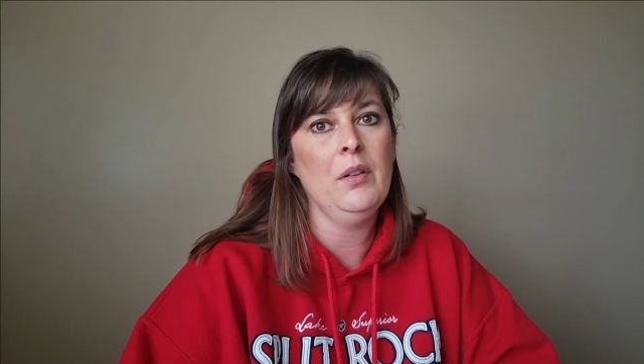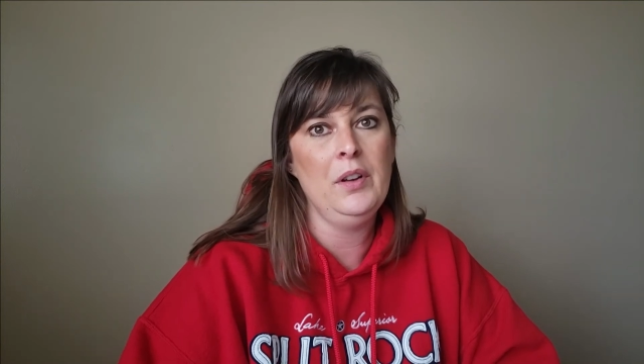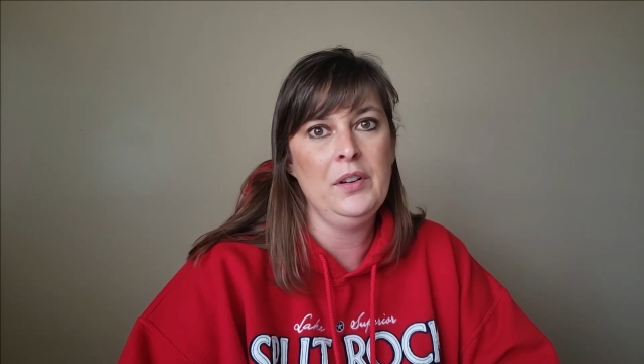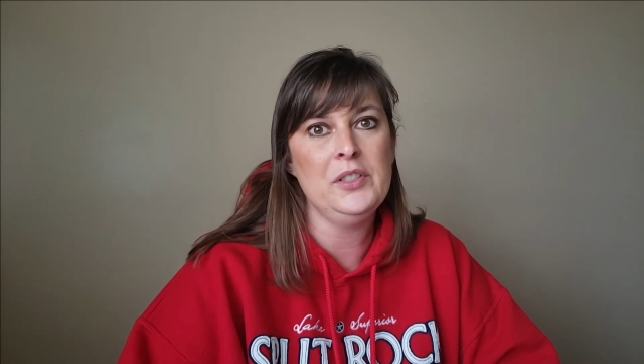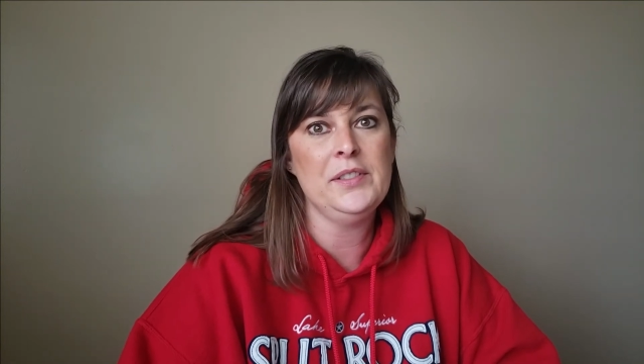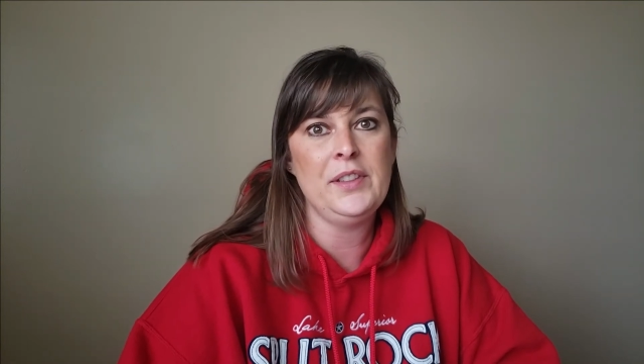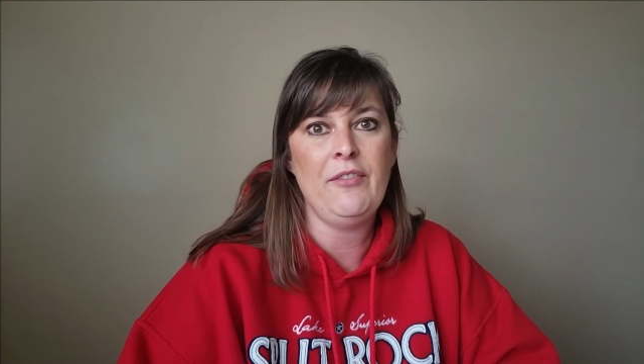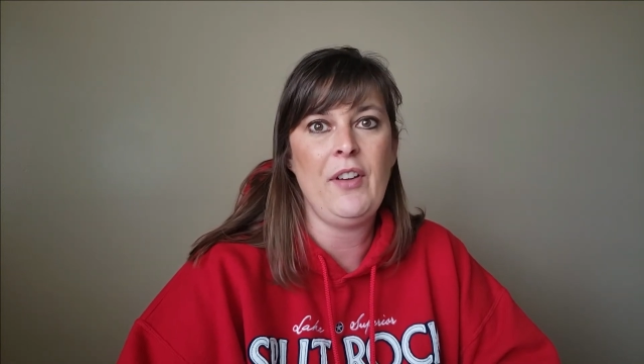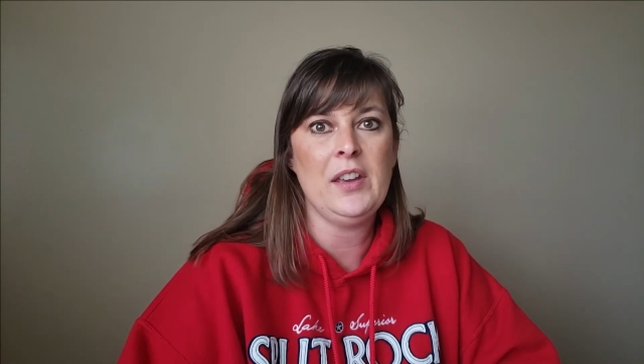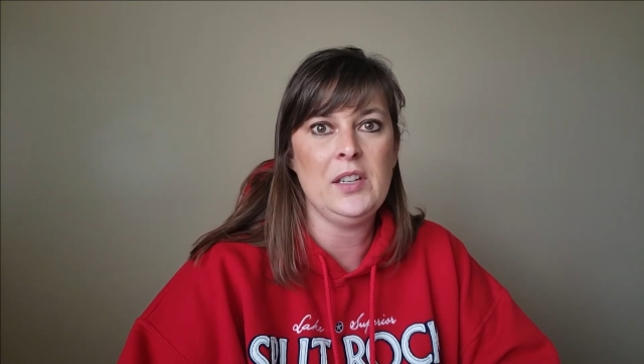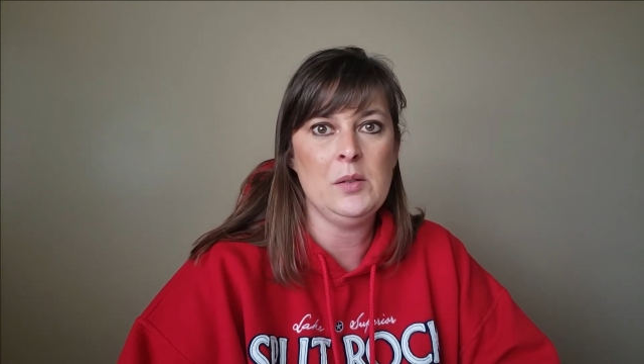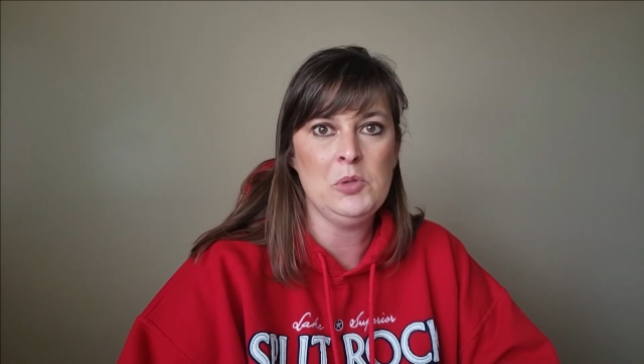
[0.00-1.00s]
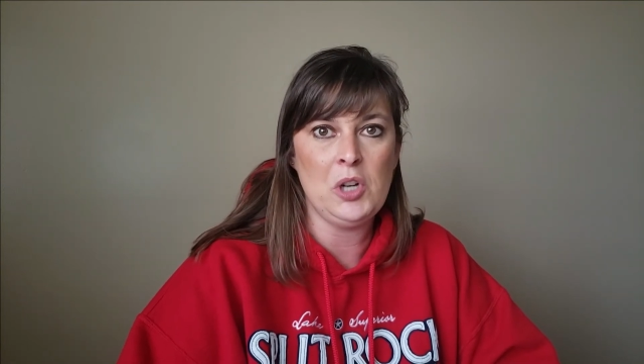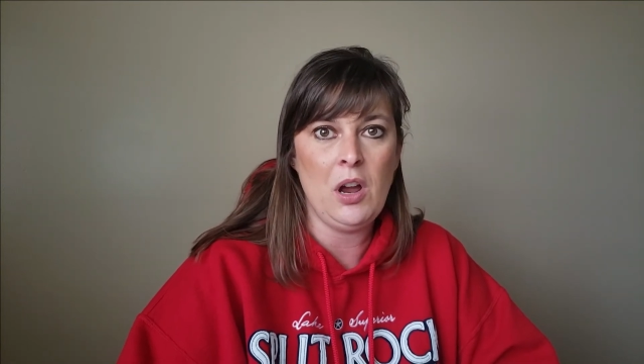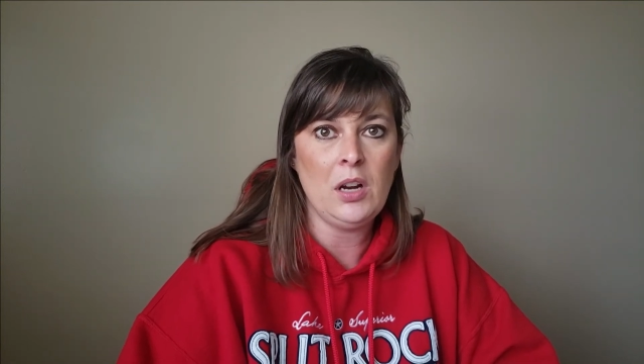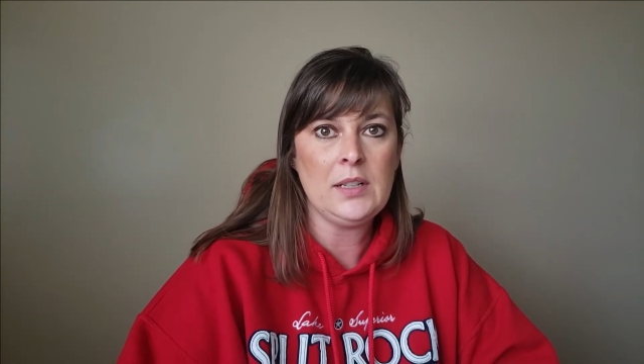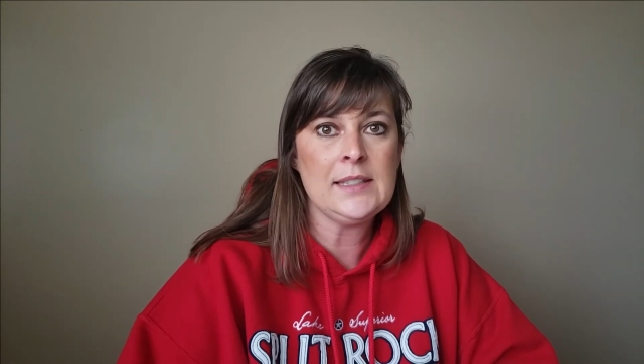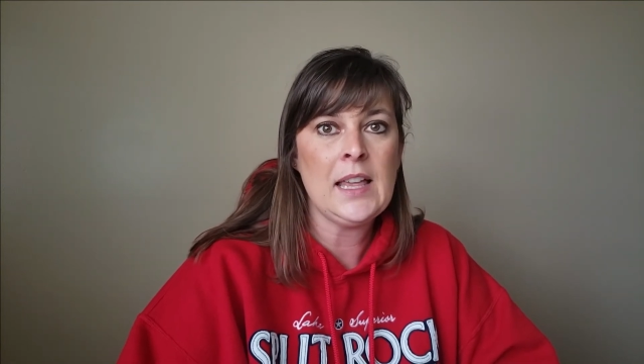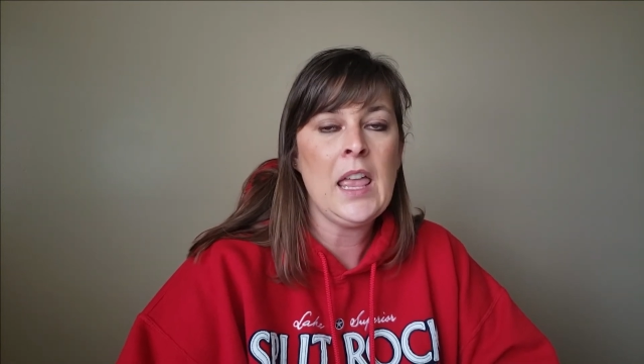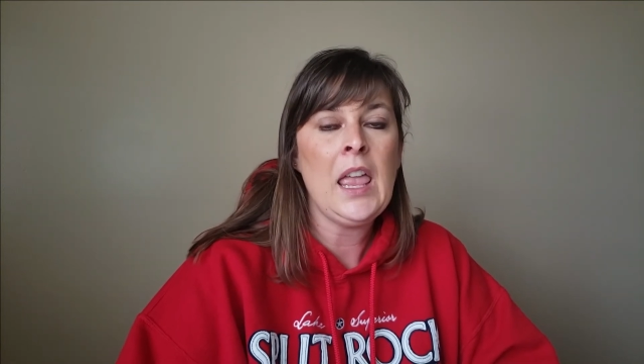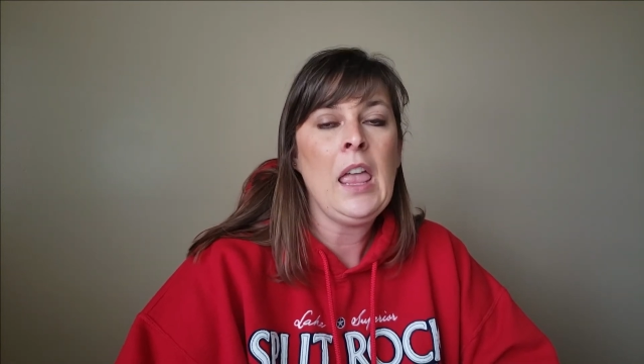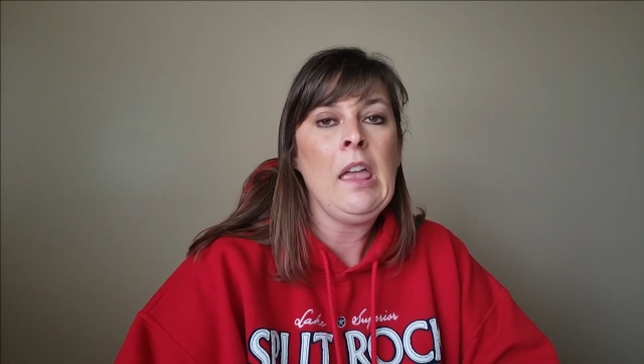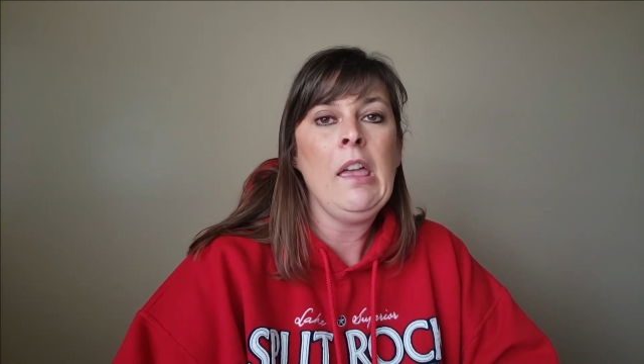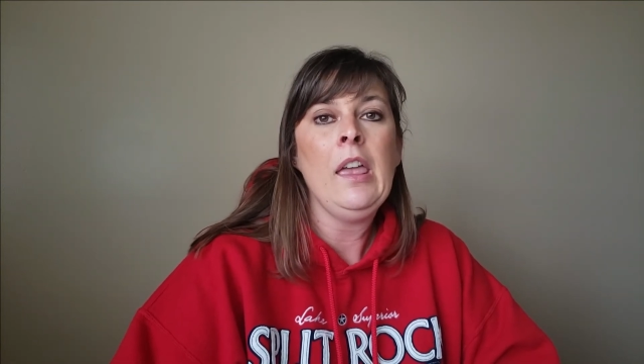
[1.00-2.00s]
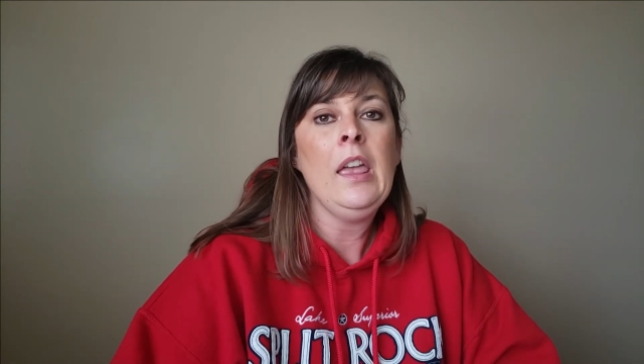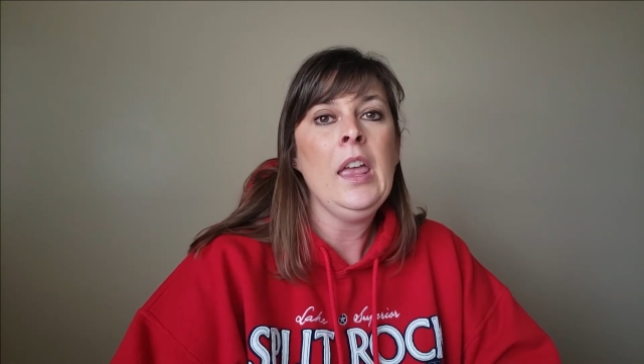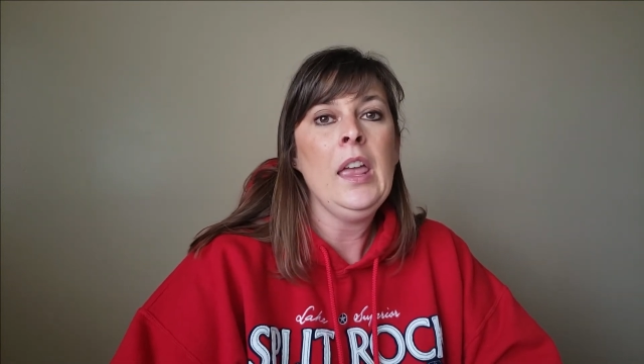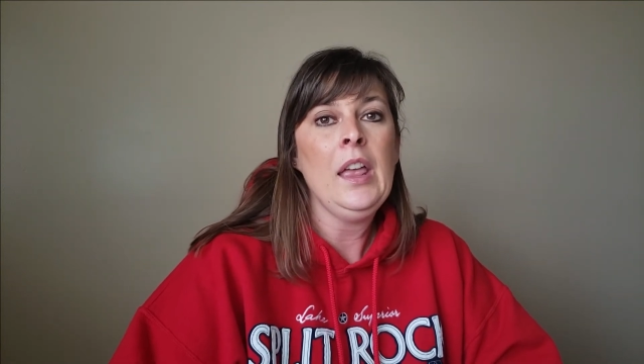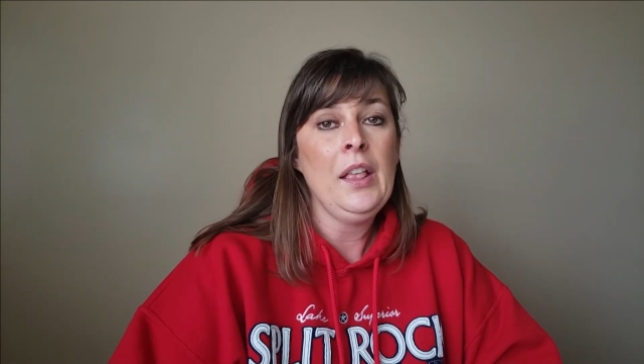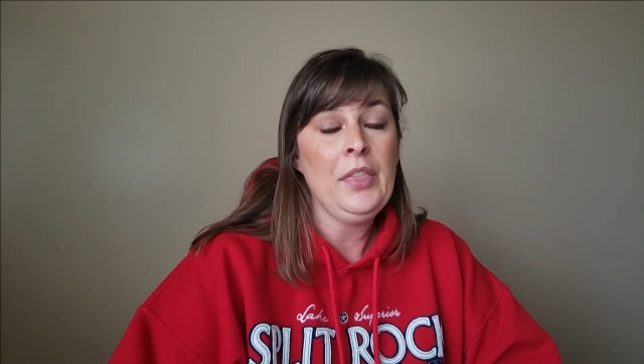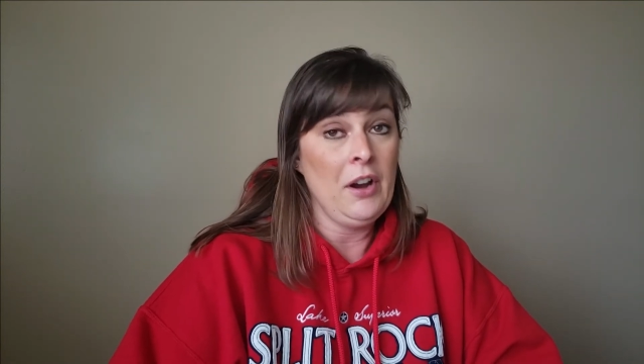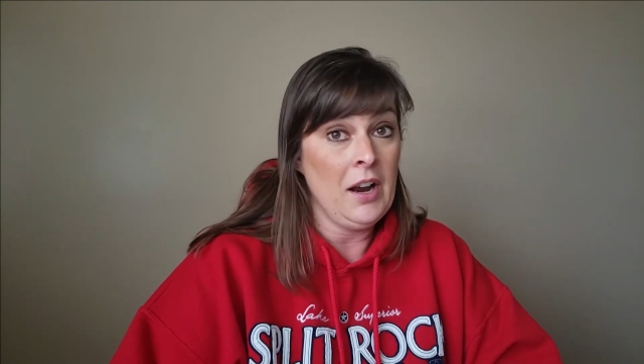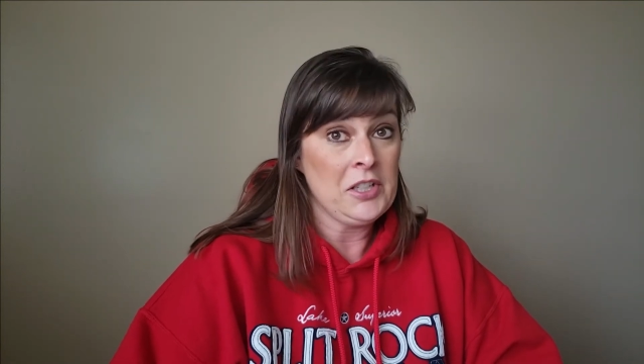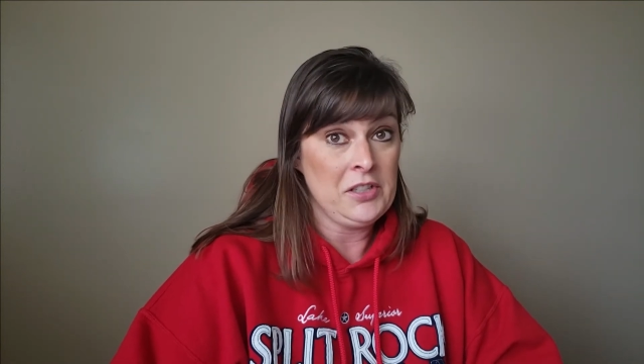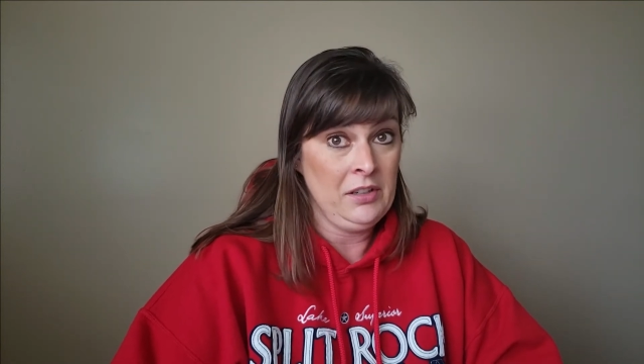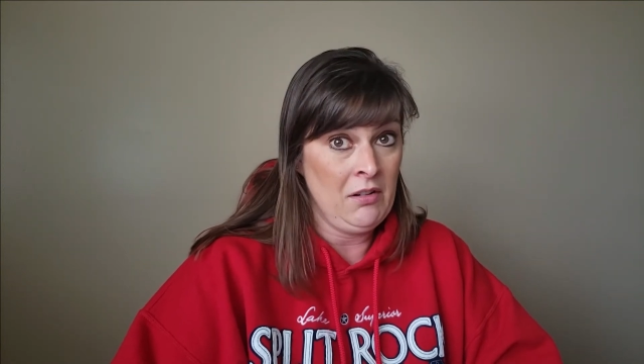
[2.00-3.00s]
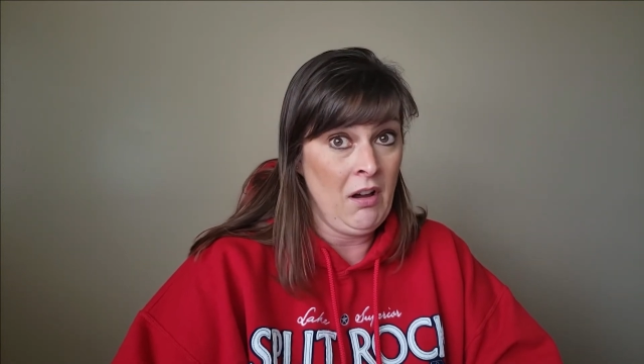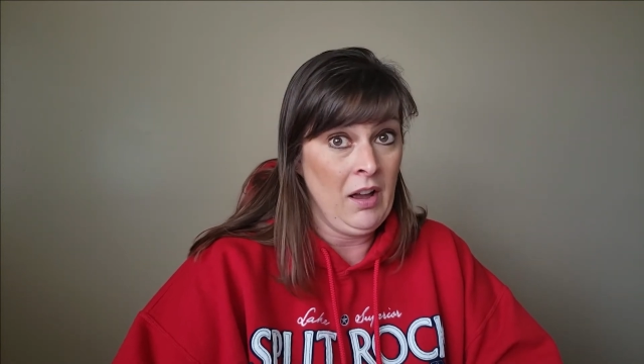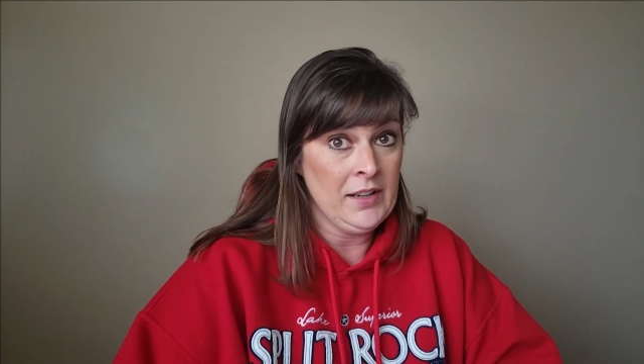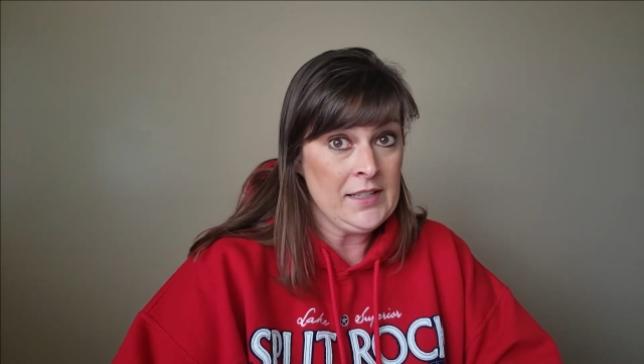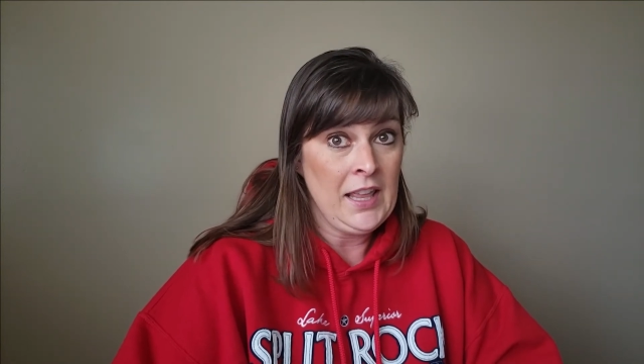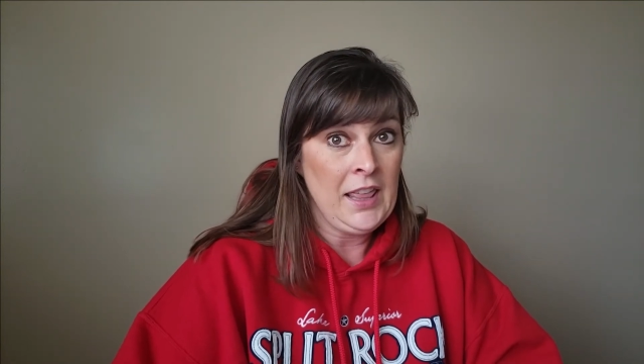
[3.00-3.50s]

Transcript: they're just the fat dumb jocks, they're actually not.